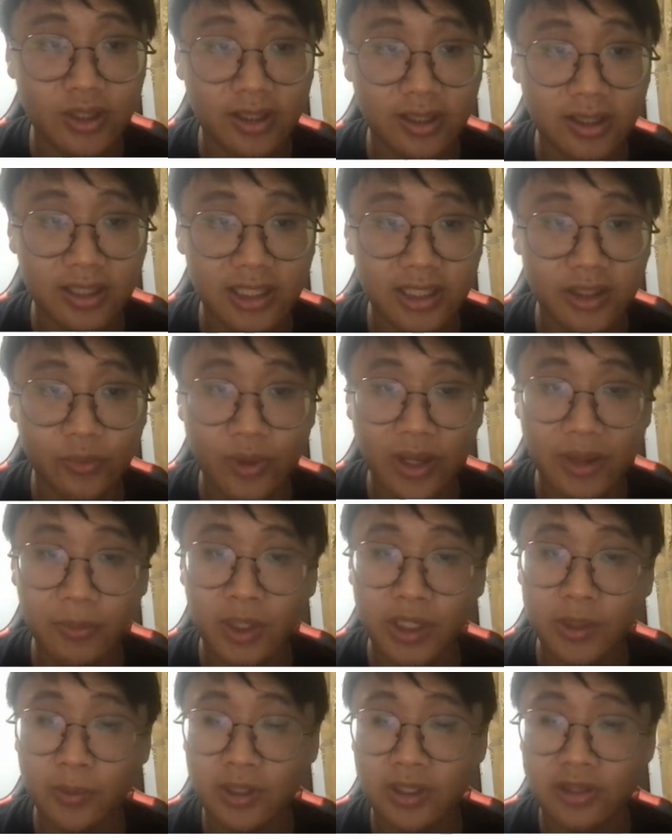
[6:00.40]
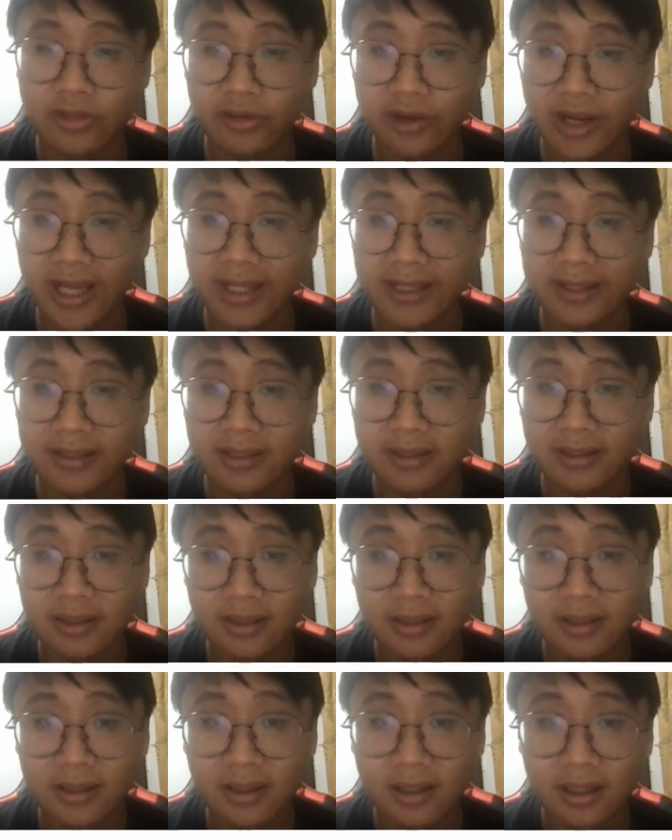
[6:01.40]
occur when multiple threads
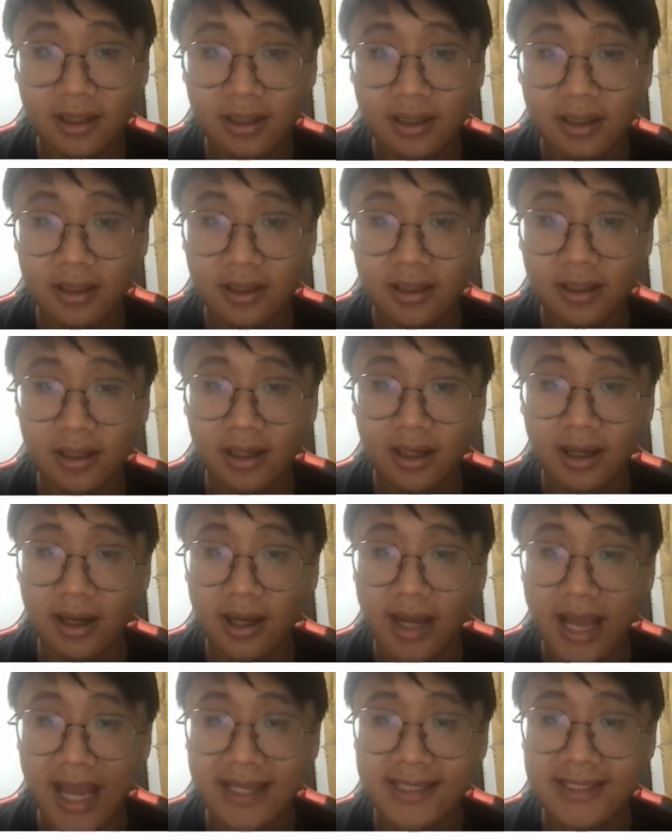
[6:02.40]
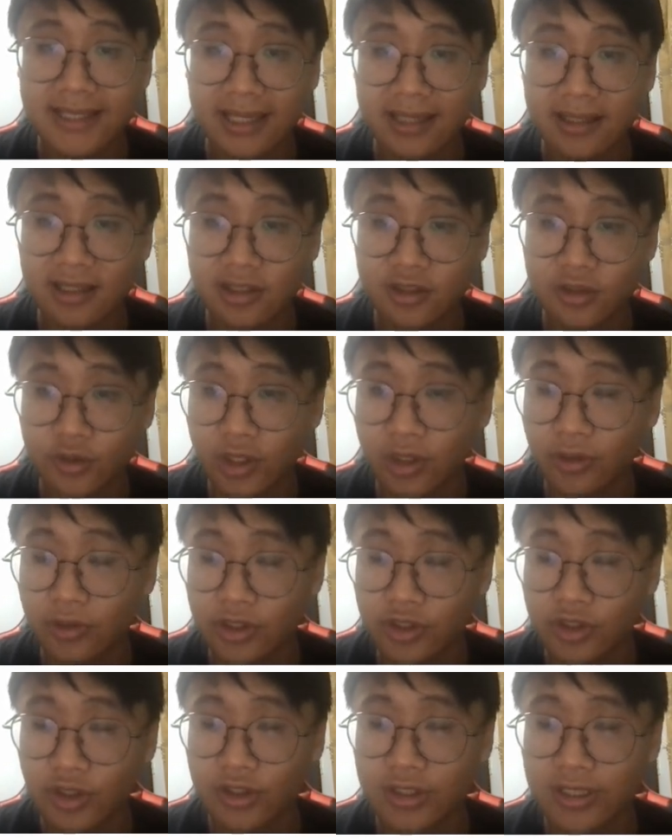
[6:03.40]
access the shared
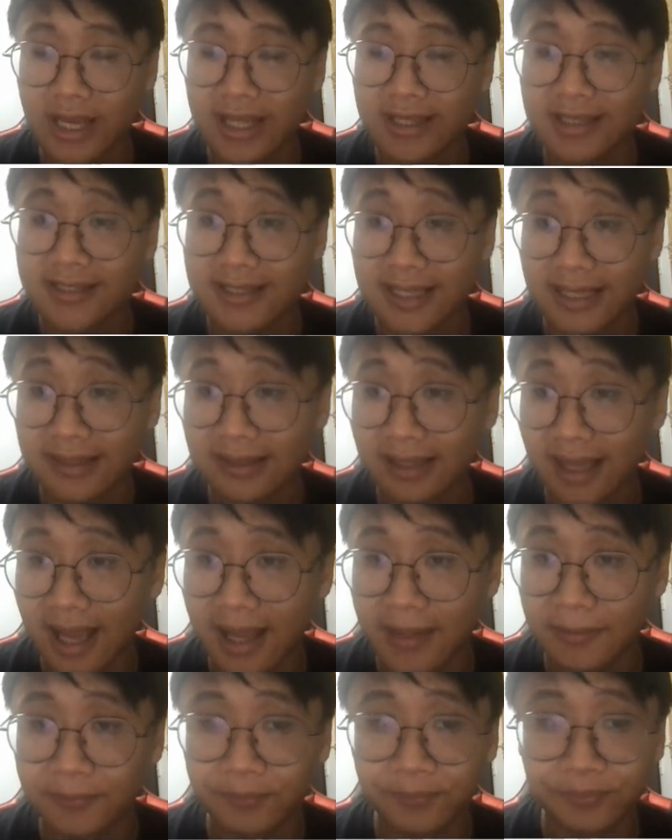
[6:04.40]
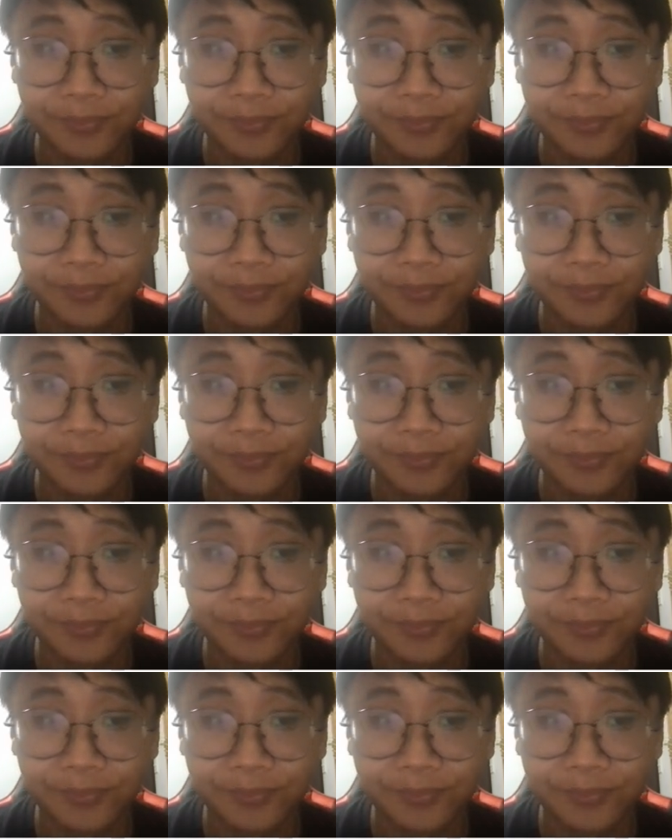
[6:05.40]
resource at the same time.